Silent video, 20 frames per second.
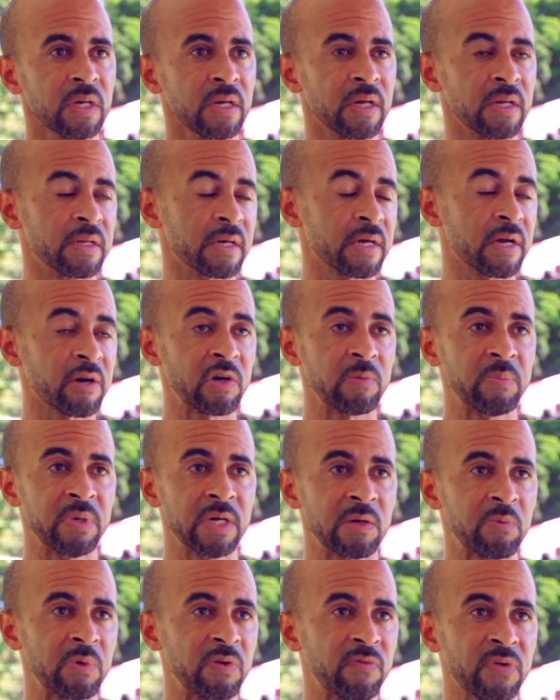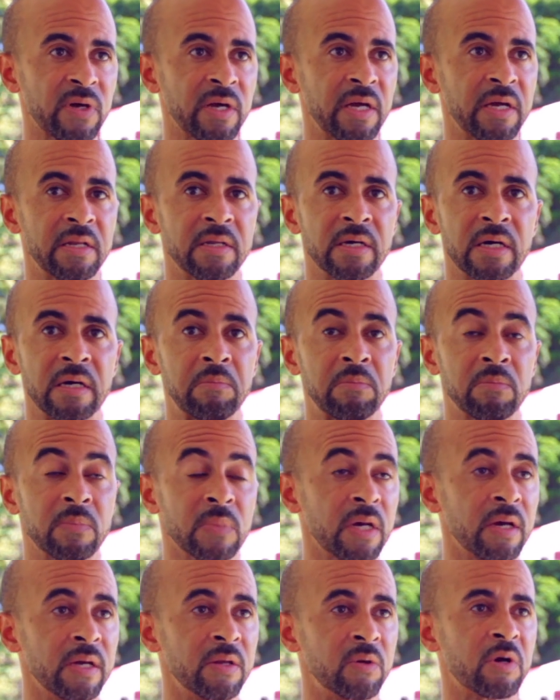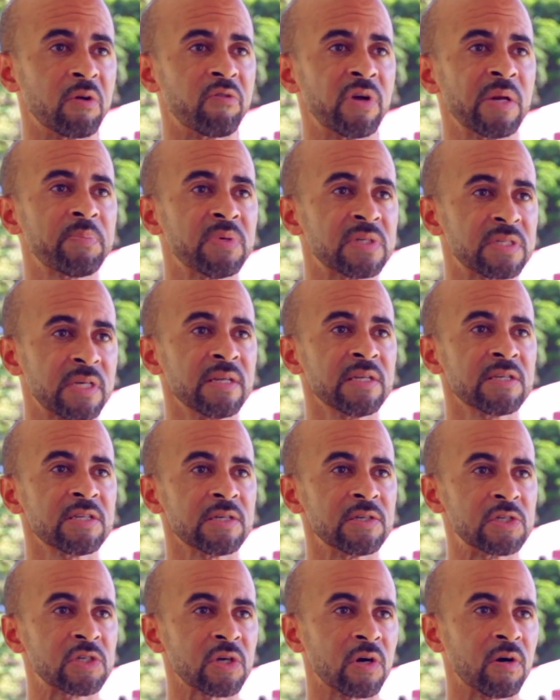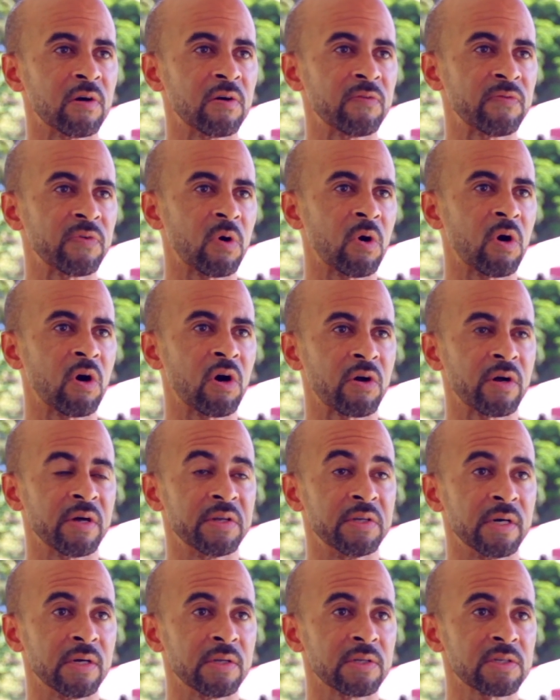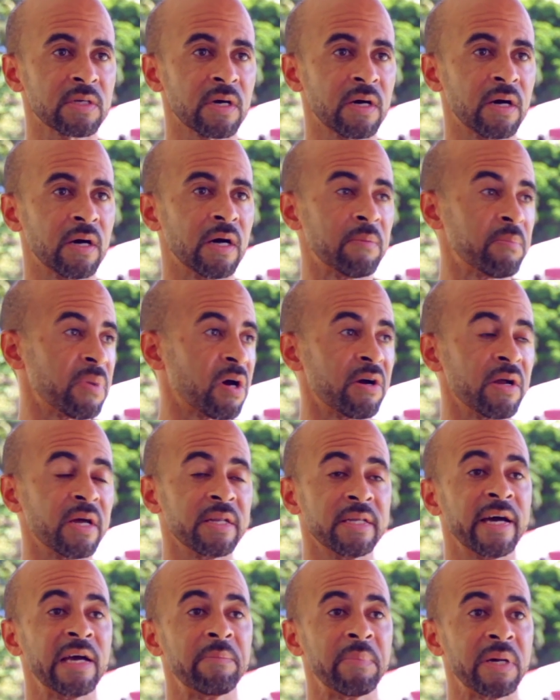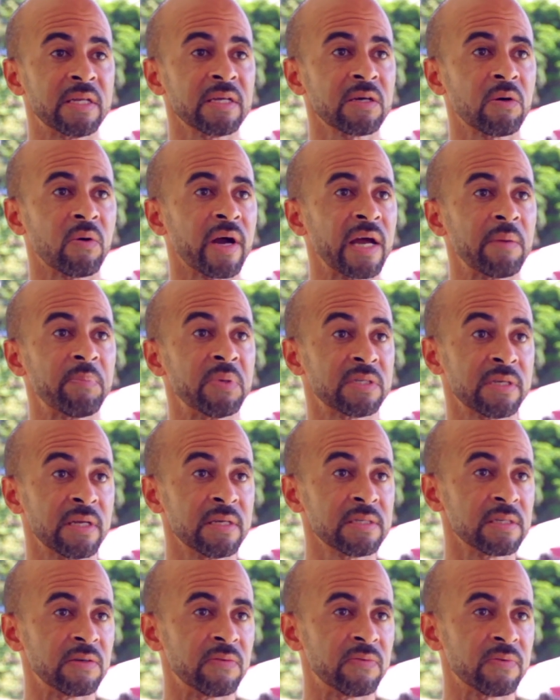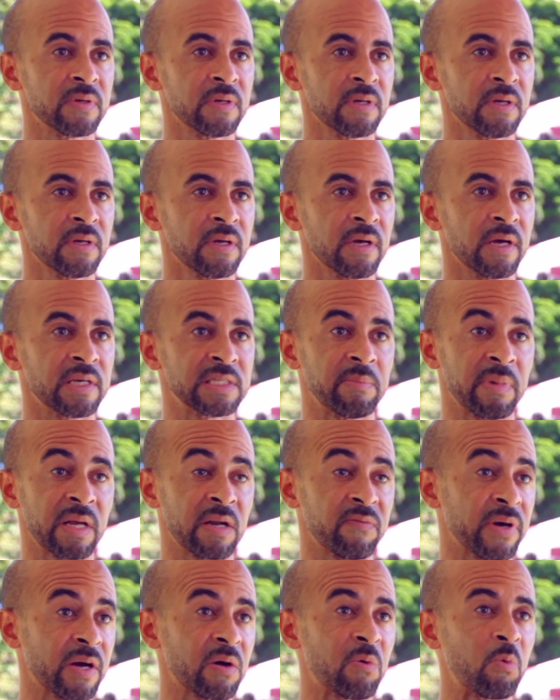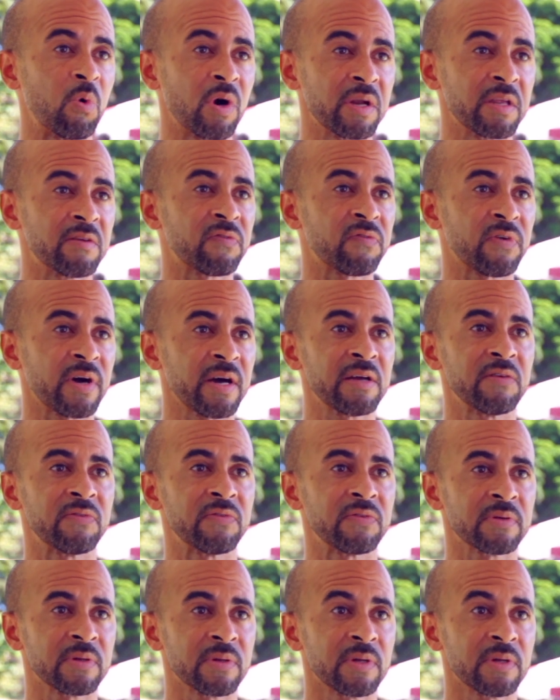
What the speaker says: In the Caribbean, we find a great percentage of our adults are diabetic or hypertensive. As a matter of fact, 1 in 5